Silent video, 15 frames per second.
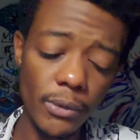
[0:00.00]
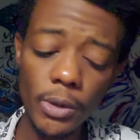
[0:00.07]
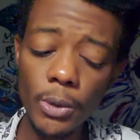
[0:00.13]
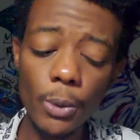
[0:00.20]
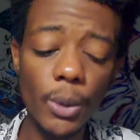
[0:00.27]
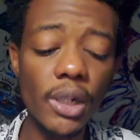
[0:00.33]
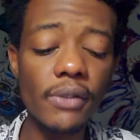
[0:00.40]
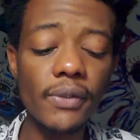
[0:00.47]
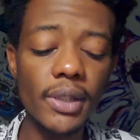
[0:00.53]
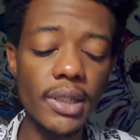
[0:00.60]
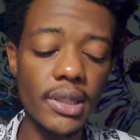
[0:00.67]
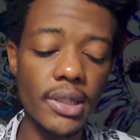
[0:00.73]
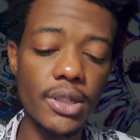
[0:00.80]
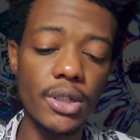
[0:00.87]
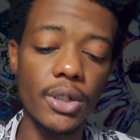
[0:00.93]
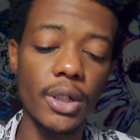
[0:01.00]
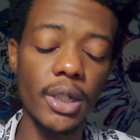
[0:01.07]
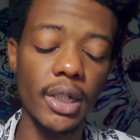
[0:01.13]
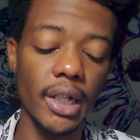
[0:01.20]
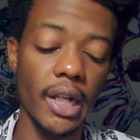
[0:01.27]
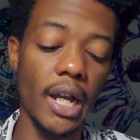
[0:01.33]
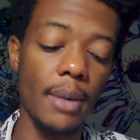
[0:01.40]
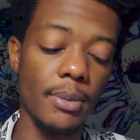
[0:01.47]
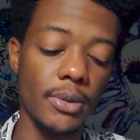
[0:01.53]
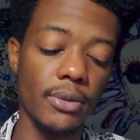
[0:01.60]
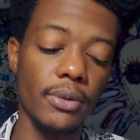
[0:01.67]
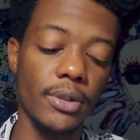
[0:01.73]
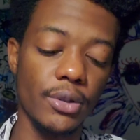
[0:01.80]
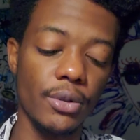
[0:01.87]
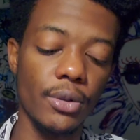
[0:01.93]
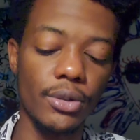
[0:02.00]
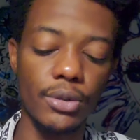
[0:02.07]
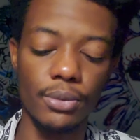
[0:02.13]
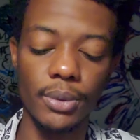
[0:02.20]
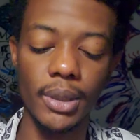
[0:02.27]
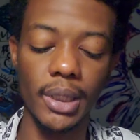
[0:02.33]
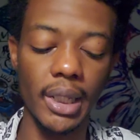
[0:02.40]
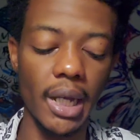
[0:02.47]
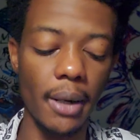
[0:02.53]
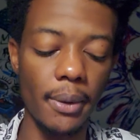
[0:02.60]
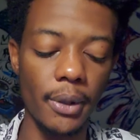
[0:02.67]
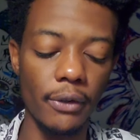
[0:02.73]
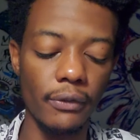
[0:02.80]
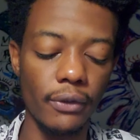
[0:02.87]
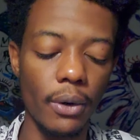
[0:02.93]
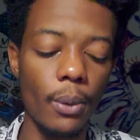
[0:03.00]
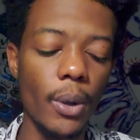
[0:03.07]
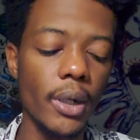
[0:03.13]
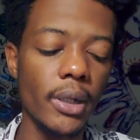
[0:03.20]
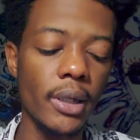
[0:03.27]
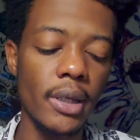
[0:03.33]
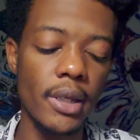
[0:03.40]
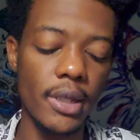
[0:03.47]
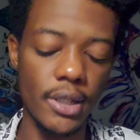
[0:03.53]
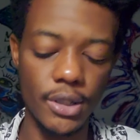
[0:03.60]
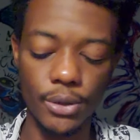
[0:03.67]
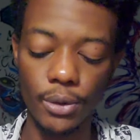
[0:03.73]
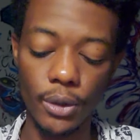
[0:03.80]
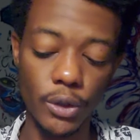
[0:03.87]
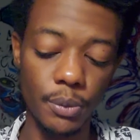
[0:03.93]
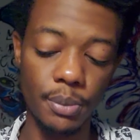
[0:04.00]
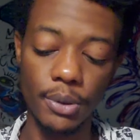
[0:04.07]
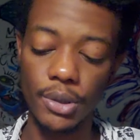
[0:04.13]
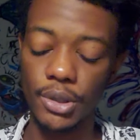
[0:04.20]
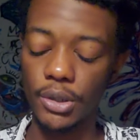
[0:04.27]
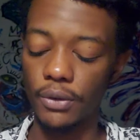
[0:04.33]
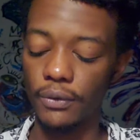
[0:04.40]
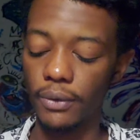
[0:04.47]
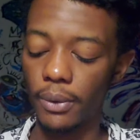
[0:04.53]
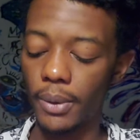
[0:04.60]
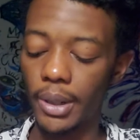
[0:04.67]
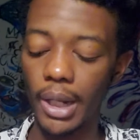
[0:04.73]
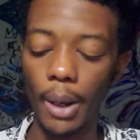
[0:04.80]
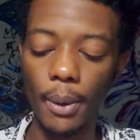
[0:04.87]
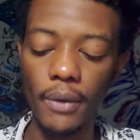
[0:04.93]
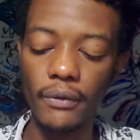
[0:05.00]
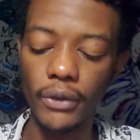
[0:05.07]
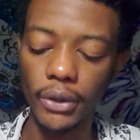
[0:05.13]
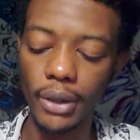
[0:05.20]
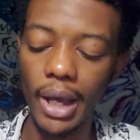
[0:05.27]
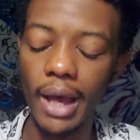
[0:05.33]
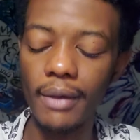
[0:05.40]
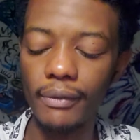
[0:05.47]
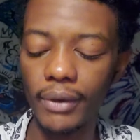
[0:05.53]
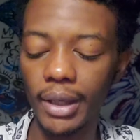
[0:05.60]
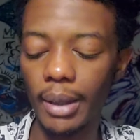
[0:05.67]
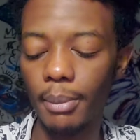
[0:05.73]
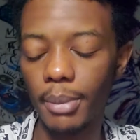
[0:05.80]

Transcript: whatever decision you're going to come to is going to really carry you forward, is going to push you forward. However, you're having a